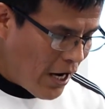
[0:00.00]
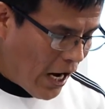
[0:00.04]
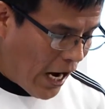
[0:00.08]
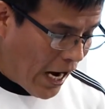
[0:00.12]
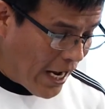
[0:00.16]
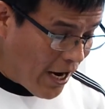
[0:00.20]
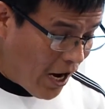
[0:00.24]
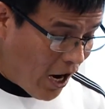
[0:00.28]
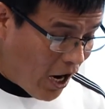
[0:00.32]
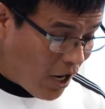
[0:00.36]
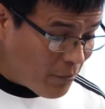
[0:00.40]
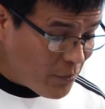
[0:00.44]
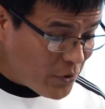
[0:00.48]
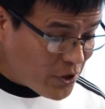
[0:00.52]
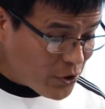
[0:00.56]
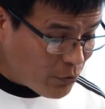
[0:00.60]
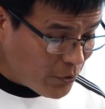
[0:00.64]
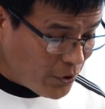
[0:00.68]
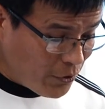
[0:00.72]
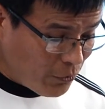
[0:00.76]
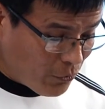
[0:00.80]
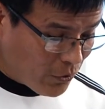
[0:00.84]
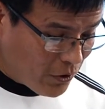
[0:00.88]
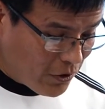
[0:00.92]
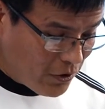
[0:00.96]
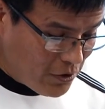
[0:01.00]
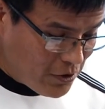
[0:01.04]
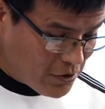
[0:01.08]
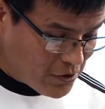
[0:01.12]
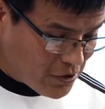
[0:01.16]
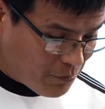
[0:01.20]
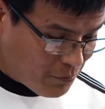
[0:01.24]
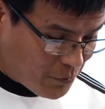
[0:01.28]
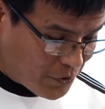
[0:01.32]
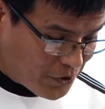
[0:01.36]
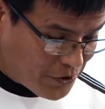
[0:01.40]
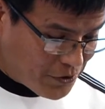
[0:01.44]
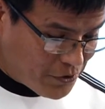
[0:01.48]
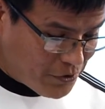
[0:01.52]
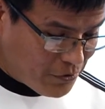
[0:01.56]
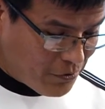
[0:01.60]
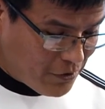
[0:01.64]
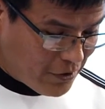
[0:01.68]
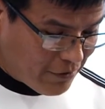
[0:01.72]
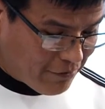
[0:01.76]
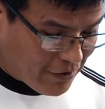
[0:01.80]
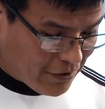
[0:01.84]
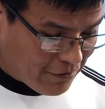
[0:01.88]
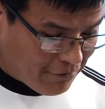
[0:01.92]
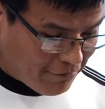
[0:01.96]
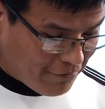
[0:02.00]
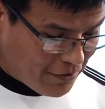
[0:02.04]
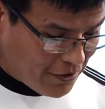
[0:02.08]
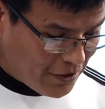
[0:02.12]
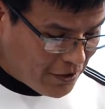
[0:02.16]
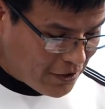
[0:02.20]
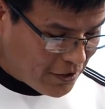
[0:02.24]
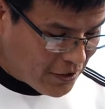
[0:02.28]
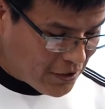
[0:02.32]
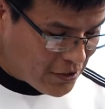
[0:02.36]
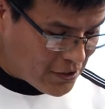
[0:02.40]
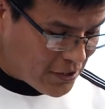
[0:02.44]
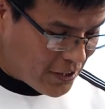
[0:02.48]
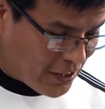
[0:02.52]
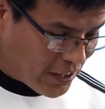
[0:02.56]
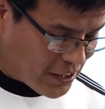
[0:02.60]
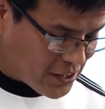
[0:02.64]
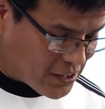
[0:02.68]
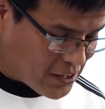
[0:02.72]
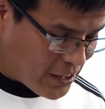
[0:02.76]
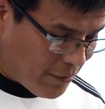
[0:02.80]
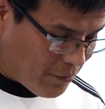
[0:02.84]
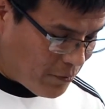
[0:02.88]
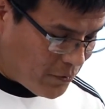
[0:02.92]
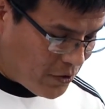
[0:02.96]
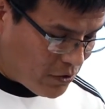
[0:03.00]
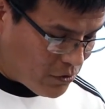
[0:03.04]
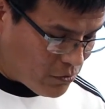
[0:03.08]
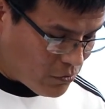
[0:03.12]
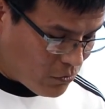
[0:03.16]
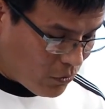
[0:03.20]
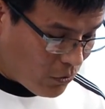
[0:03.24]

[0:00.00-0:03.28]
I hop between worlds in pursuit of convenience and acceptance,